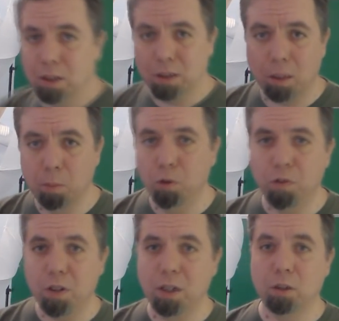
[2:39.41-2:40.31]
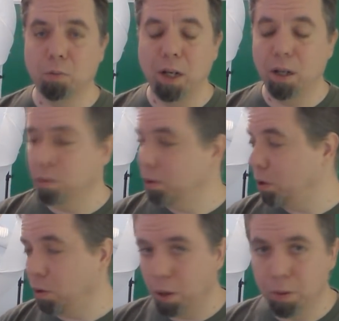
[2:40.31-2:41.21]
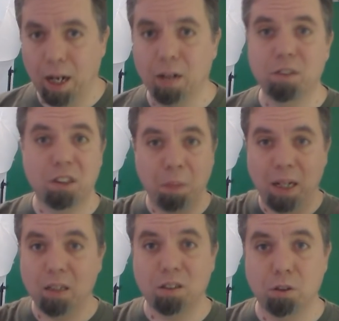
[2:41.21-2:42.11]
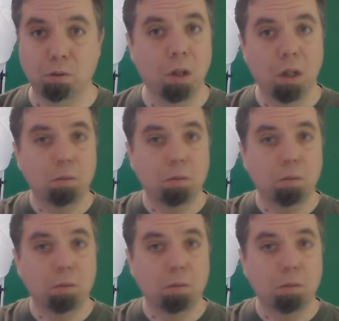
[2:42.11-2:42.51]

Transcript: because I moved things around so I would have space to